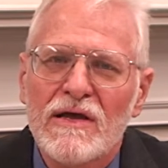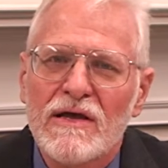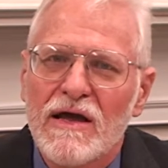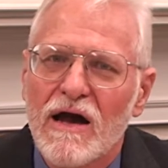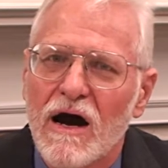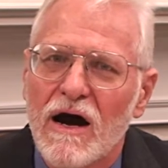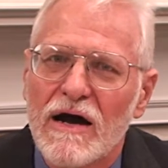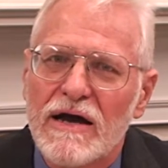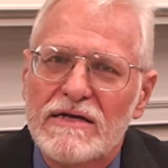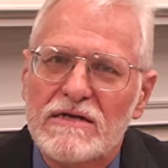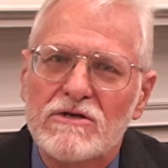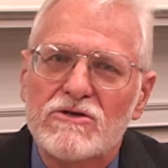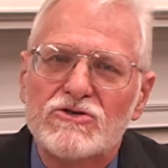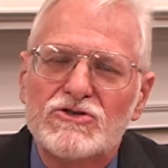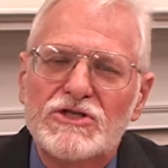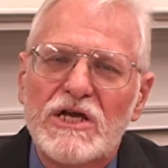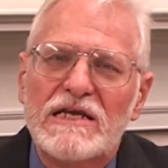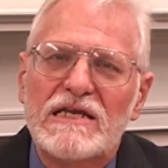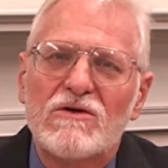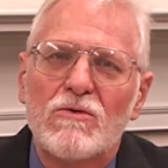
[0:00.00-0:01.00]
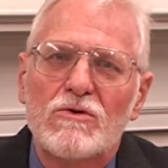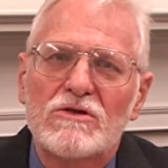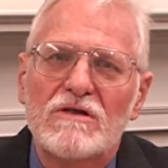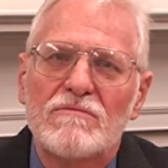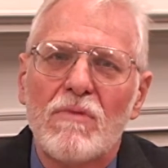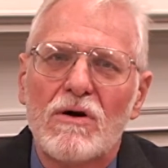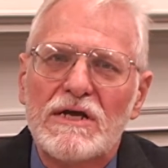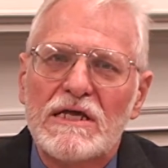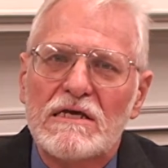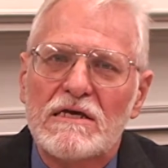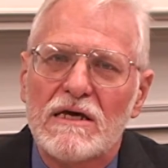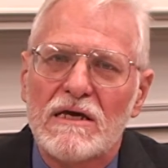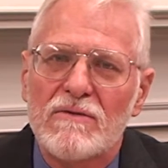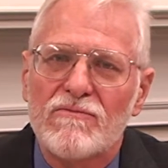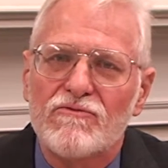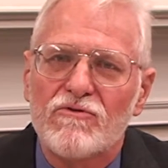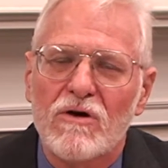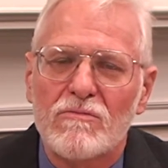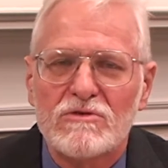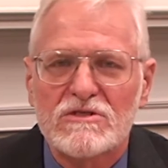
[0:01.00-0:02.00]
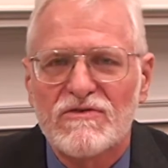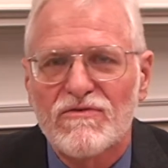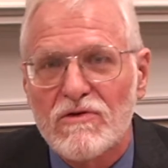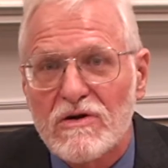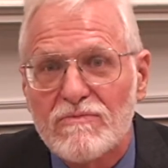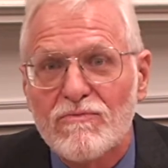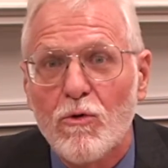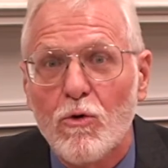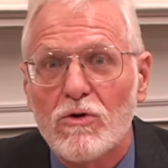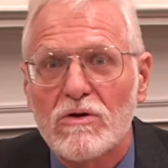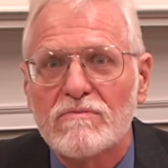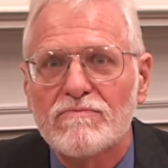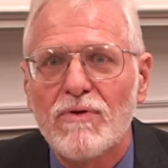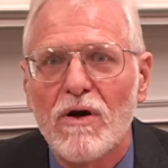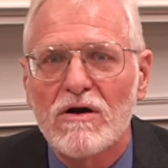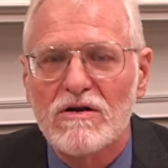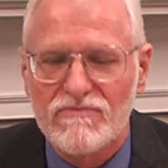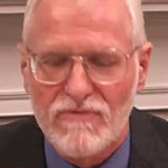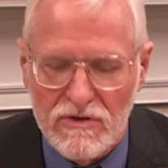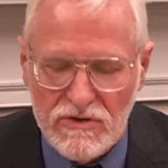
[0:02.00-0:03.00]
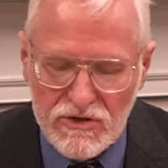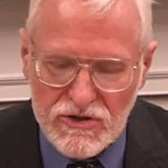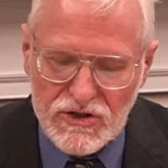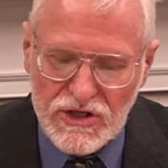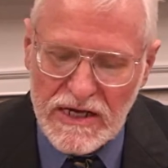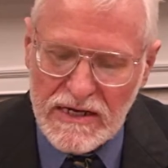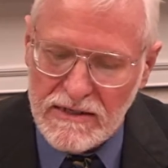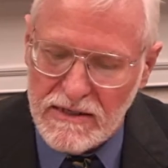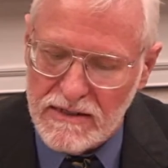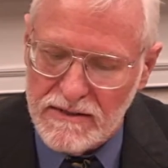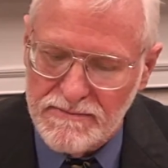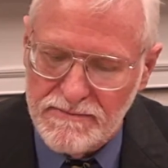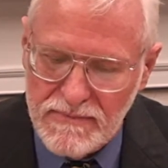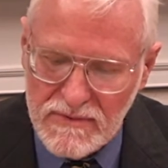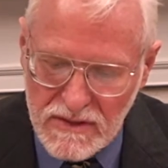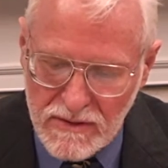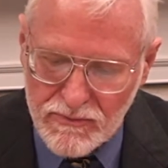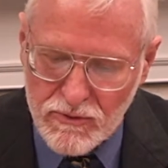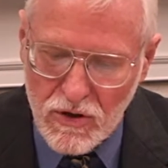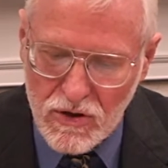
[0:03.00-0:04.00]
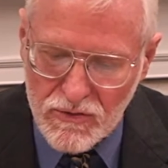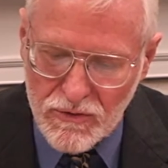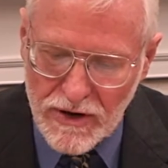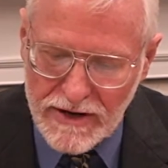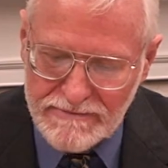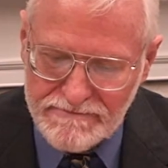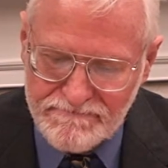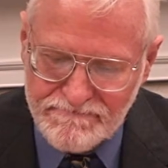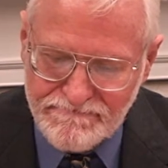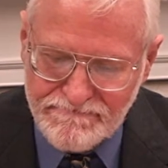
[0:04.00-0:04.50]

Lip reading: and understanding where the money came from is a very important part of understanding the program.